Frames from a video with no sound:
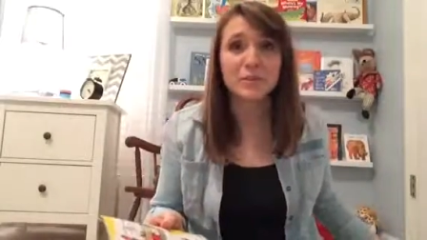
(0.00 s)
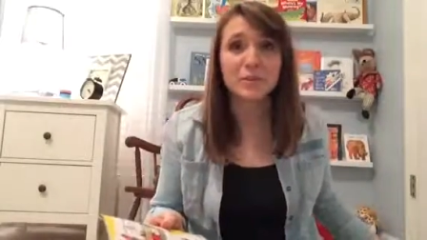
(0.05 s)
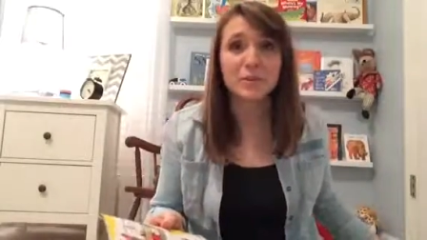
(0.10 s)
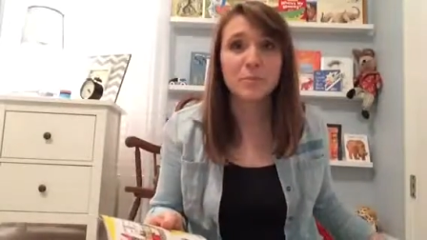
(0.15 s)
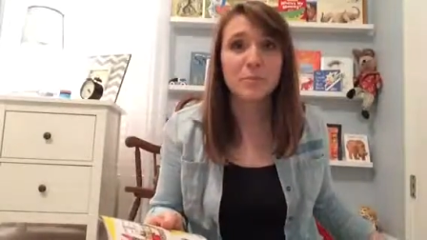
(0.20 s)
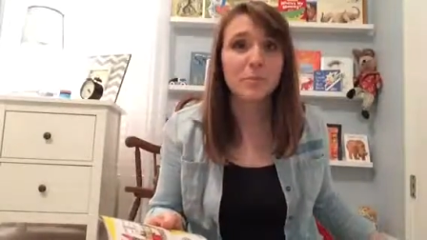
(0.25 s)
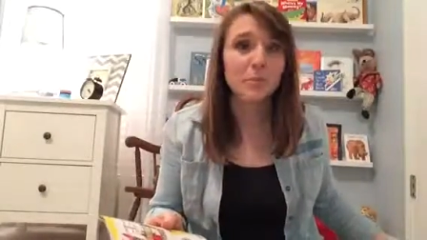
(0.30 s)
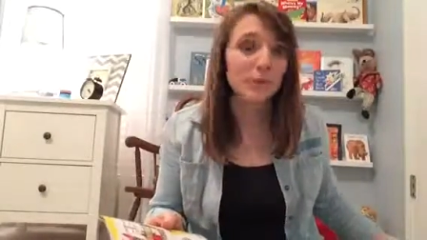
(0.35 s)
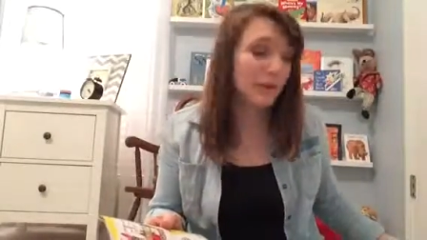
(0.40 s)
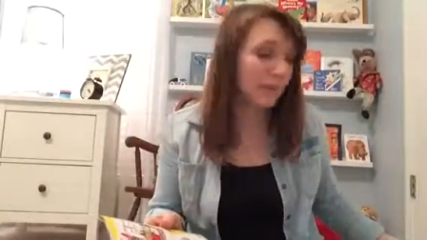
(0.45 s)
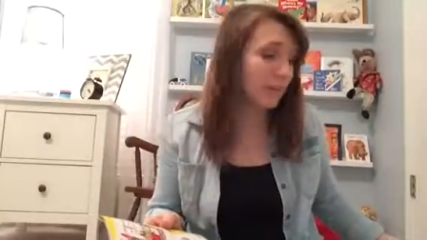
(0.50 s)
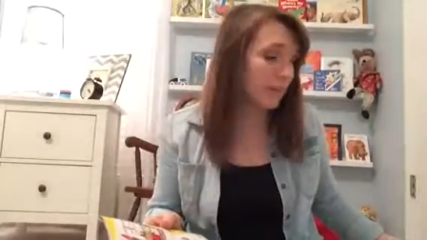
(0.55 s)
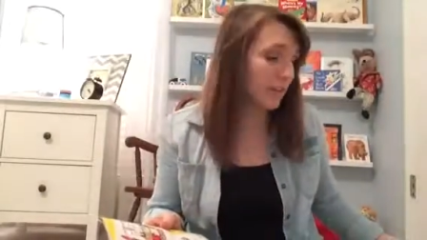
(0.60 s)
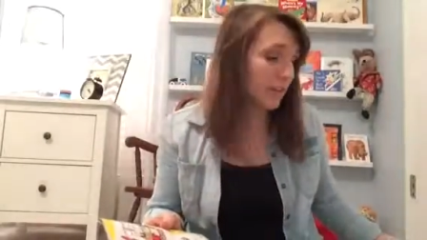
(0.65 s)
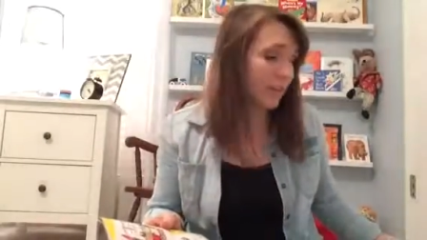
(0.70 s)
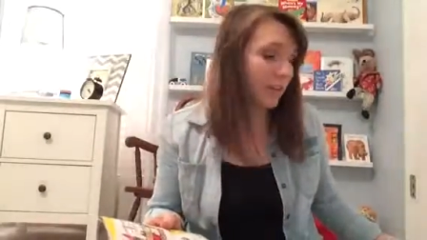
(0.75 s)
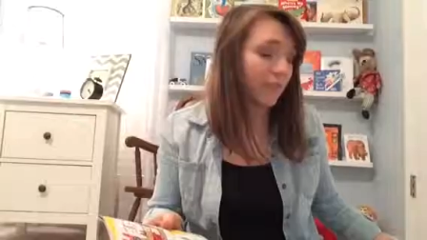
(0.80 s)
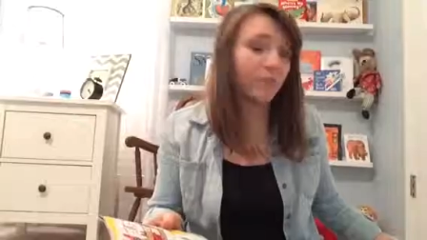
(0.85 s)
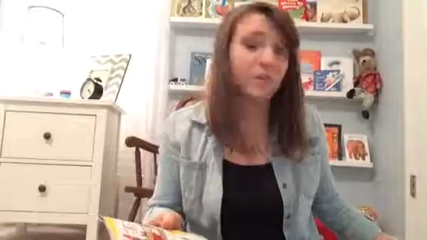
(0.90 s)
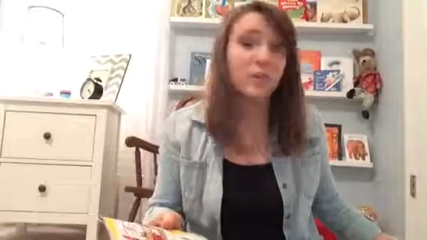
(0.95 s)
started pulling
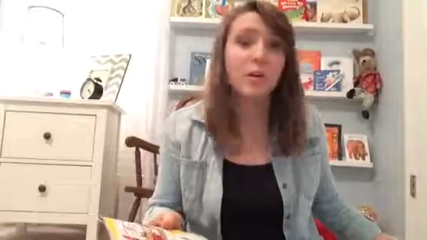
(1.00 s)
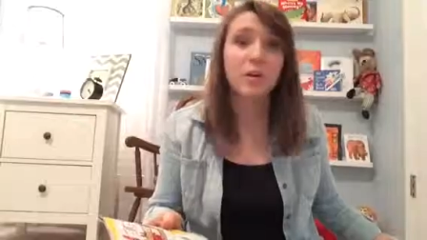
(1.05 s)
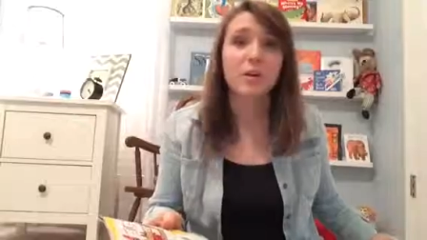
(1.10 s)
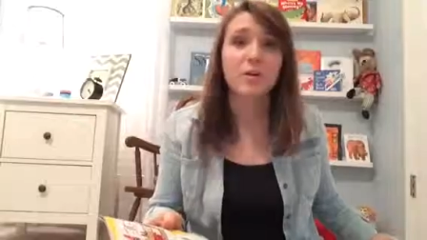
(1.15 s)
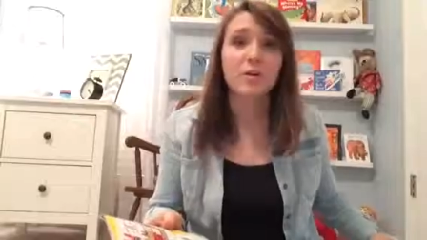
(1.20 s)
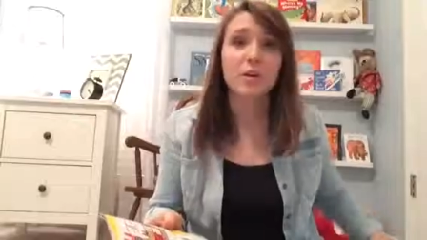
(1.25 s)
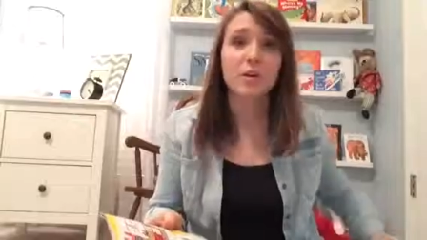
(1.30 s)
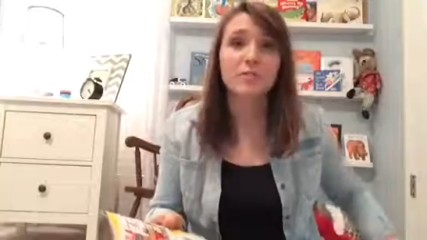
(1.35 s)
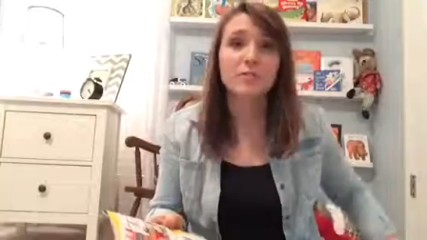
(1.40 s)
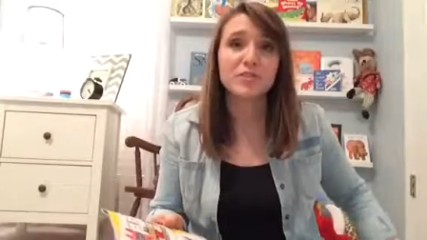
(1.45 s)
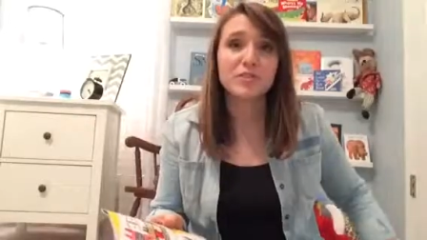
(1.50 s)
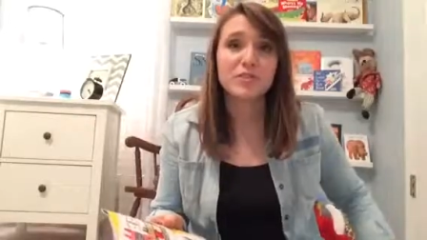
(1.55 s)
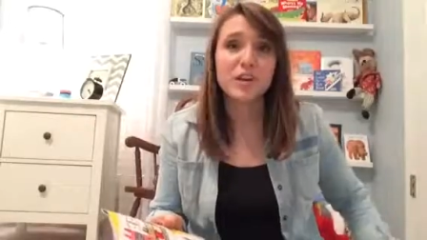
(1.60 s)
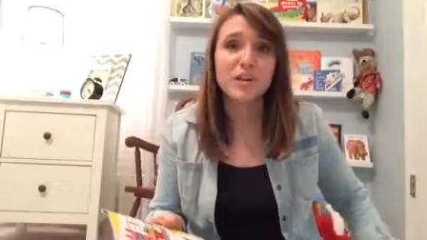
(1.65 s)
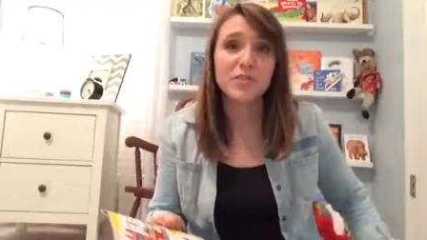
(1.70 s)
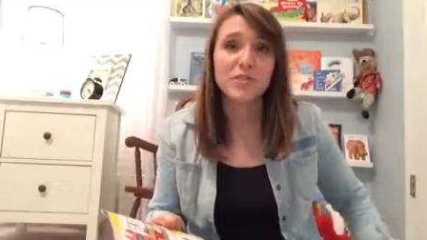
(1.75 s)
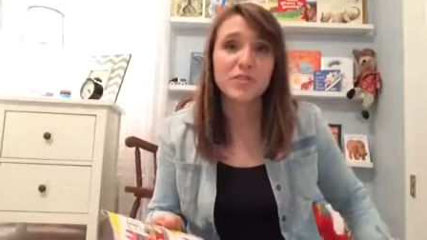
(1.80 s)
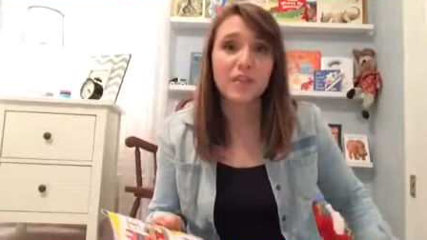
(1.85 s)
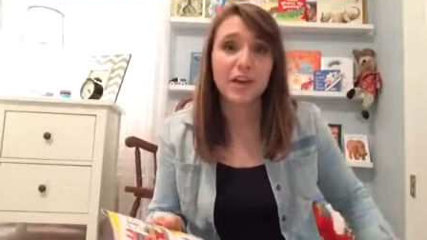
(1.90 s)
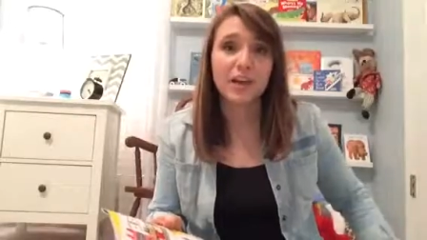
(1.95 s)
everything I've ever owned off the
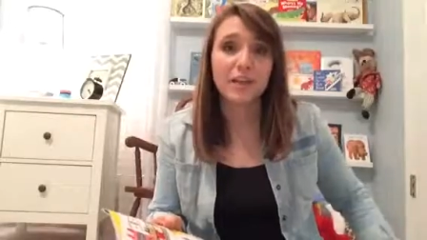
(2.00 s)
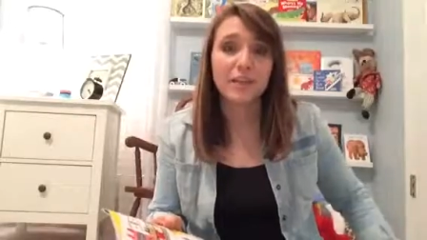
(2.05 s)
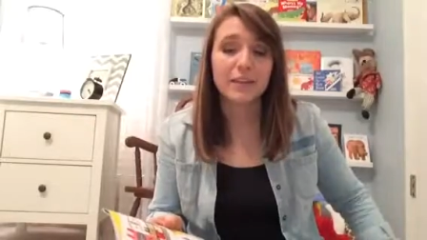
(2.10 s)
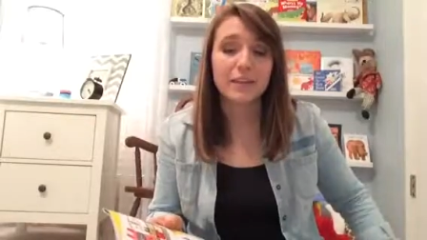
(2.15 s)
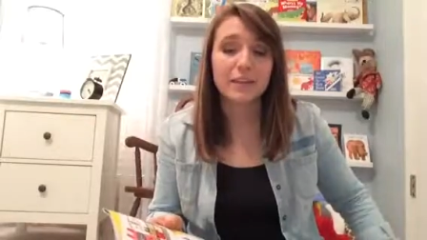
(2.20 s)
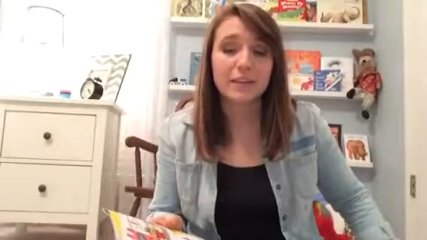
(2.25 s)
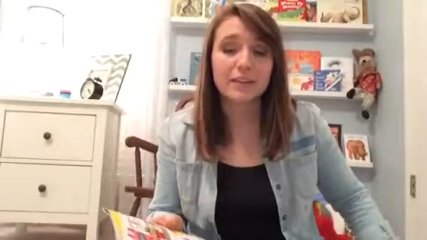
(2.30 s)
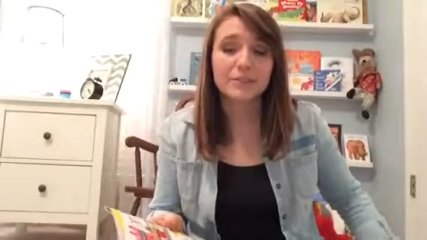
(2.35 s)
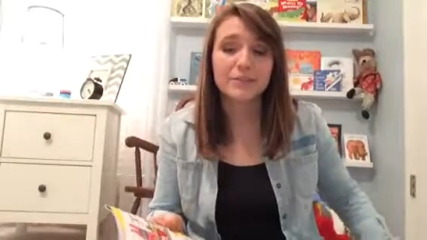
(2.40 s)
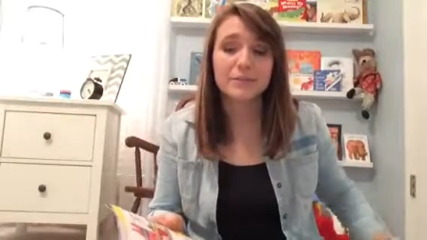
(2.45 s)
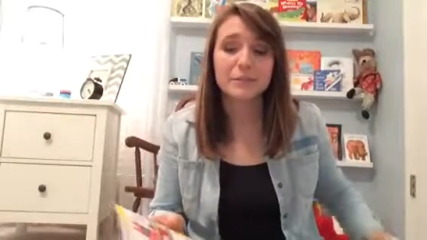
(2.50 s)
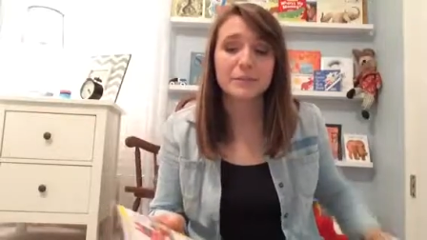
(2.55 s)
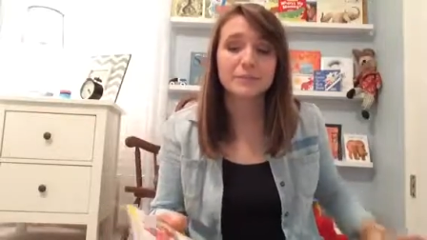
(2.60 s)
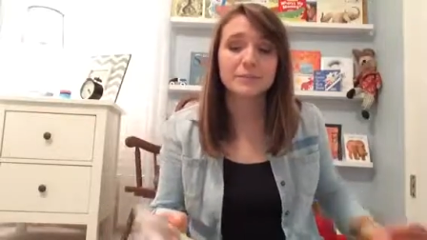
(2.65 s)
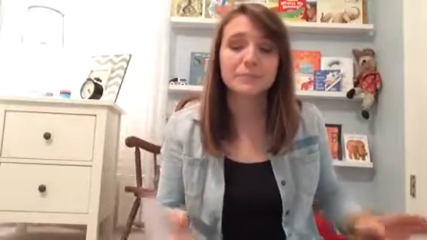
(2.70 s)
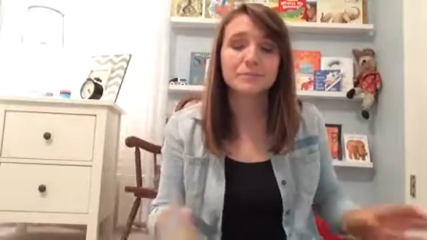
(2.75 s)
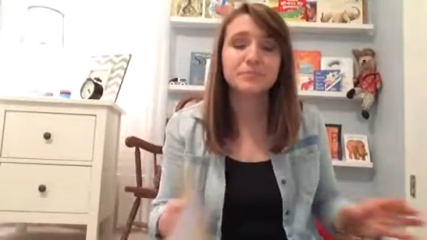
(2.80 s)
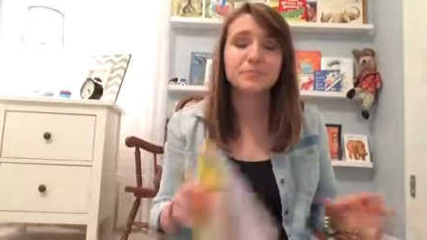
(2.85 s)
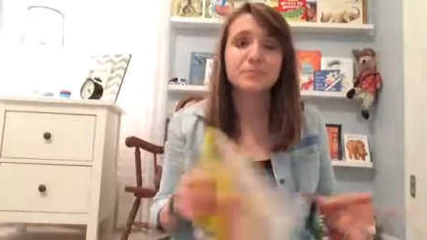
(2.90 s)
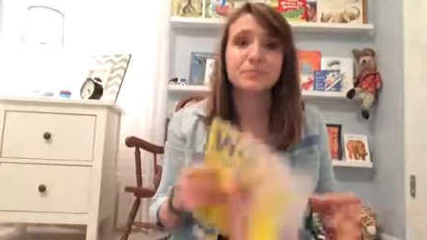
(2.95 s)
shelf, I think. So